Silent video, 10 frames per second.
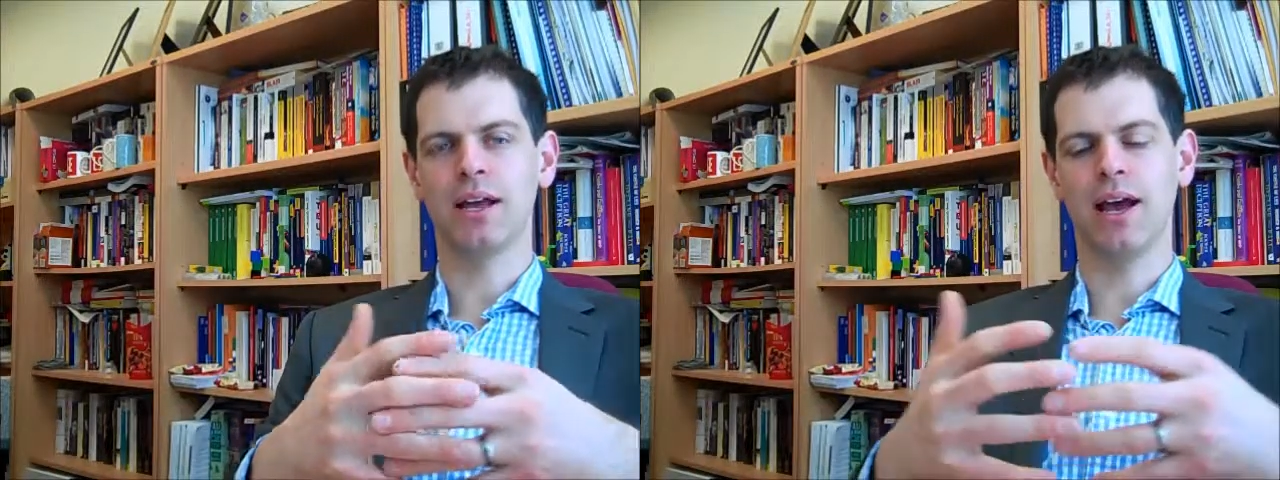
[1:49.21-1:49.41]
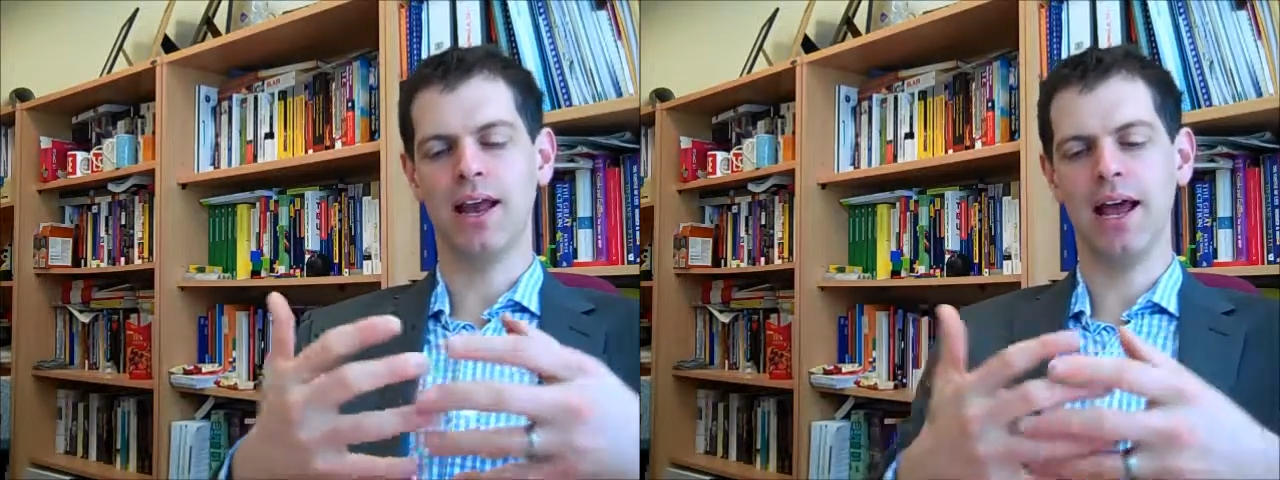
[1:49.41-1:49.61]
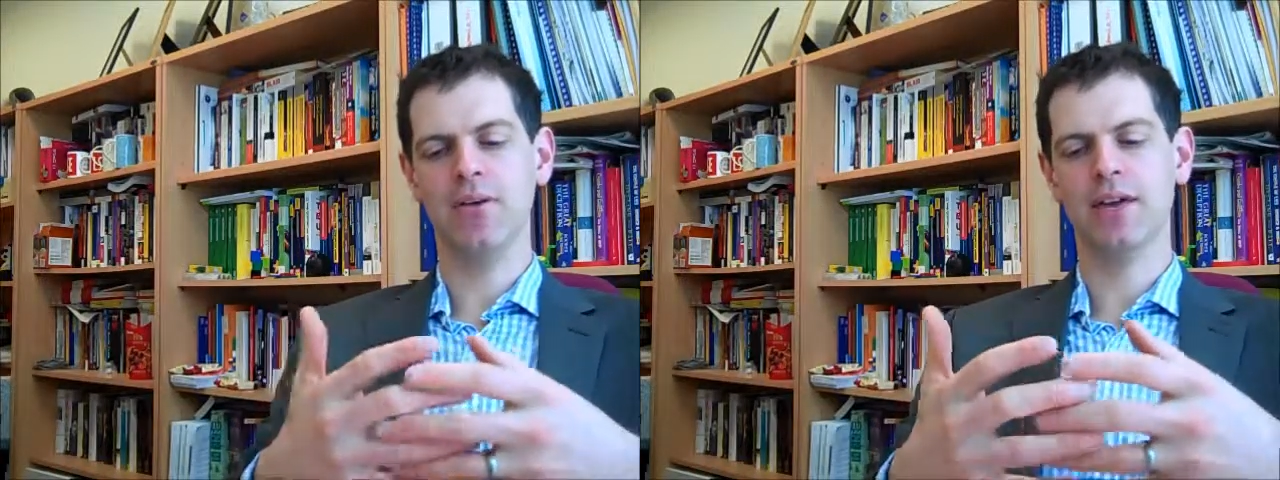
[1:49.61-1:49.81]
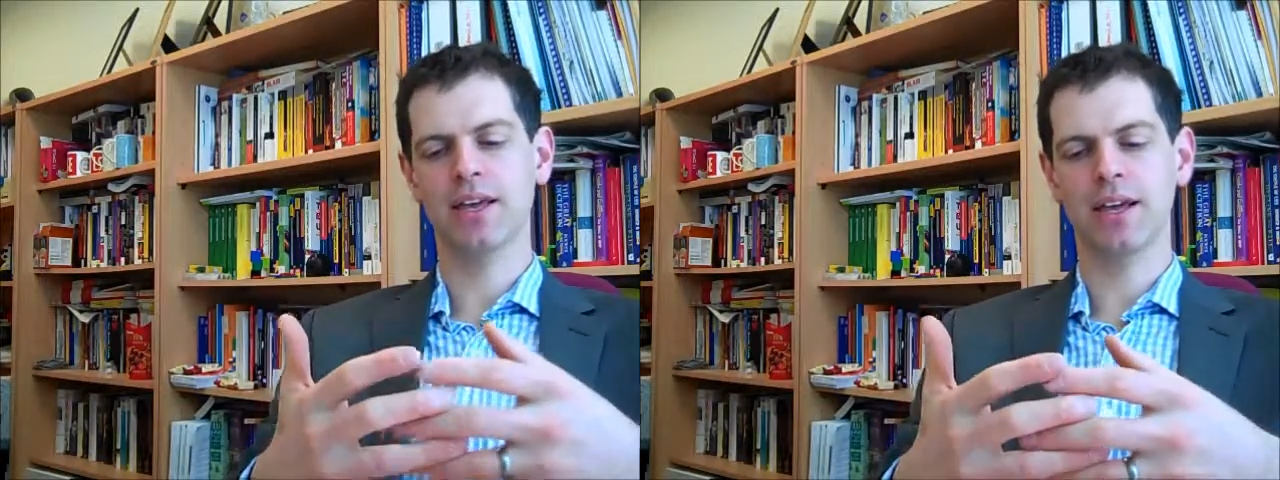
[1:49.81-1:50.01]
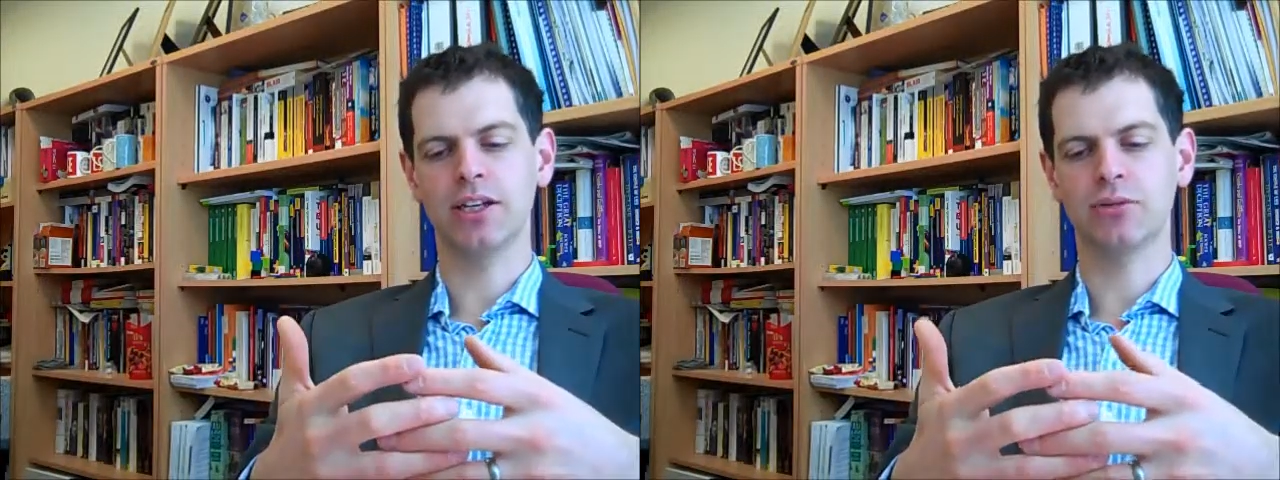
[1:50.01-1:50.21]
and how they
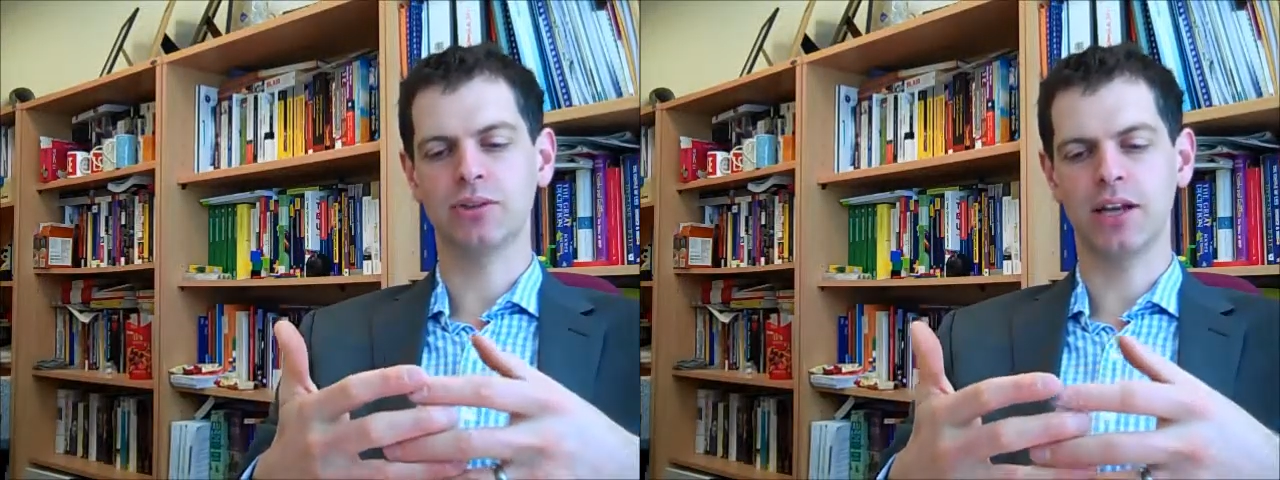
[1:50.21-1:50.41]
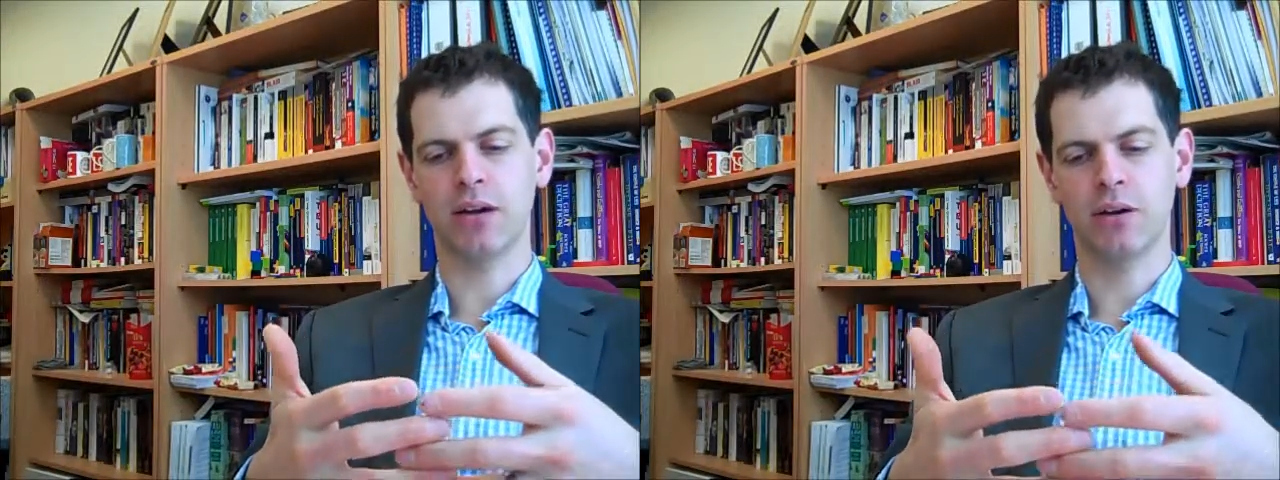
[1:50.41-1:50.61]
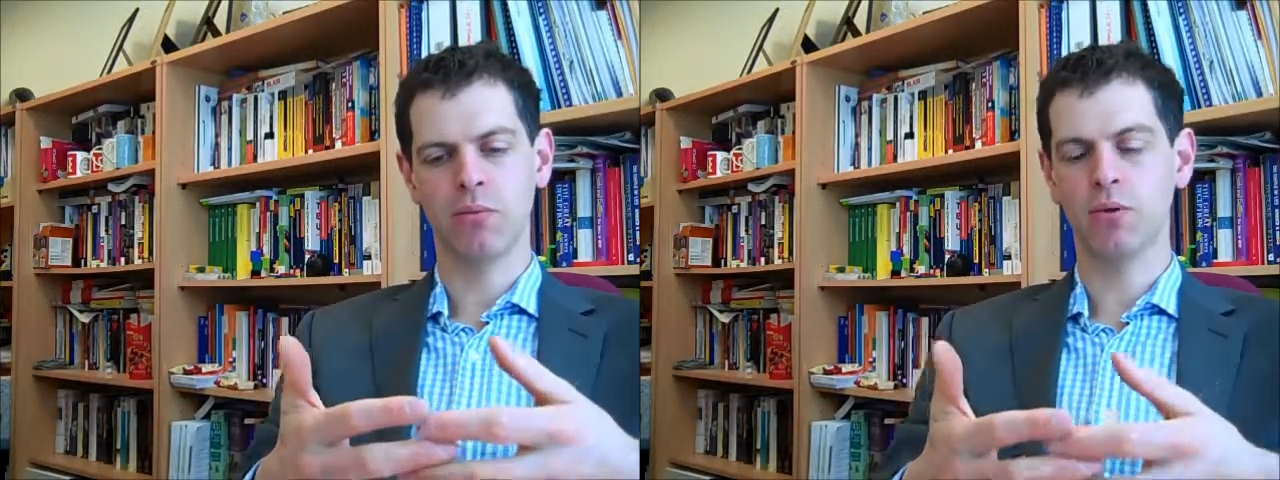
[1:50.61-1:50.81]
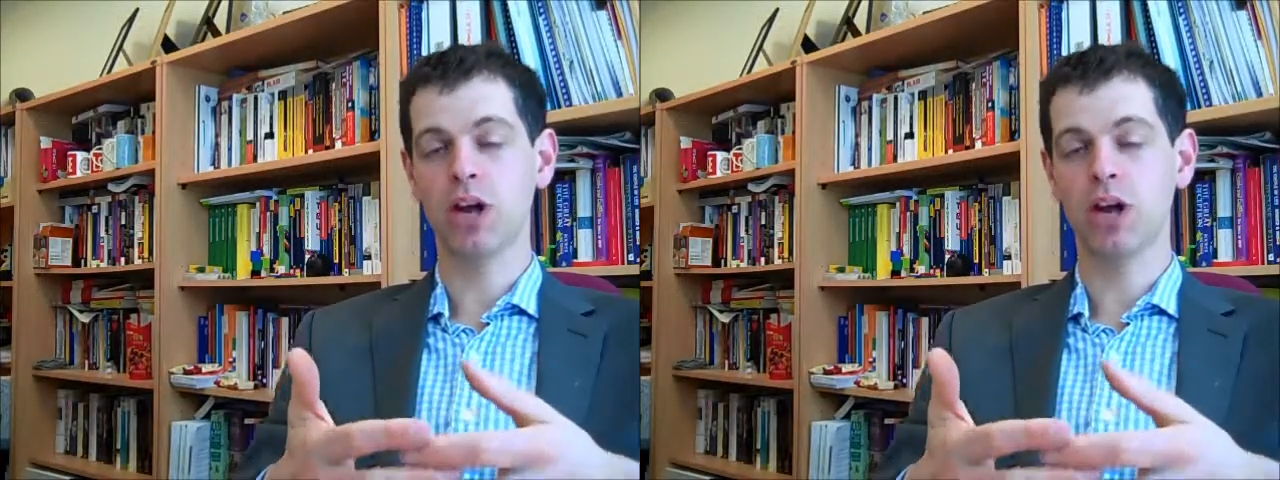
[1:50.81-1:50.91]
engage with that will